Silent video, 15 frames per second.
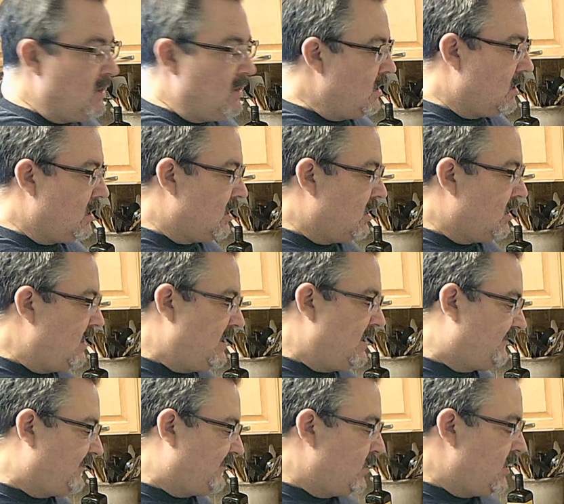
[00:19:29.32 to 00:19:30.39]
Alright,
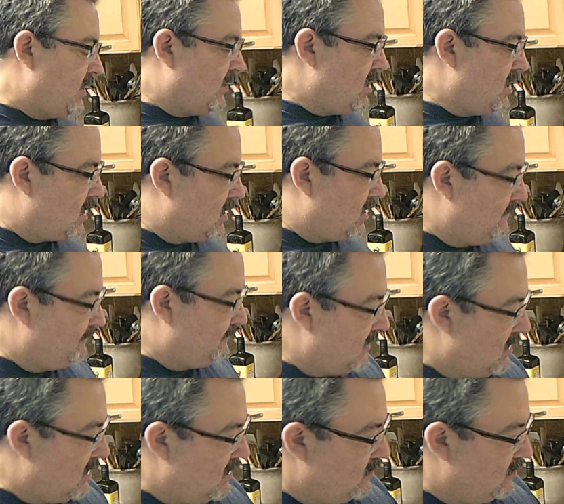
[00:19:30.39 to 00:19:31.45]
so here we are.
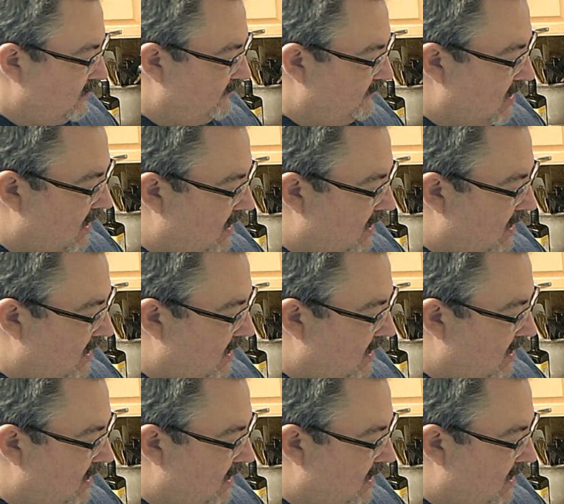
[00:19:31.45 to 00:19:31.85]
We've got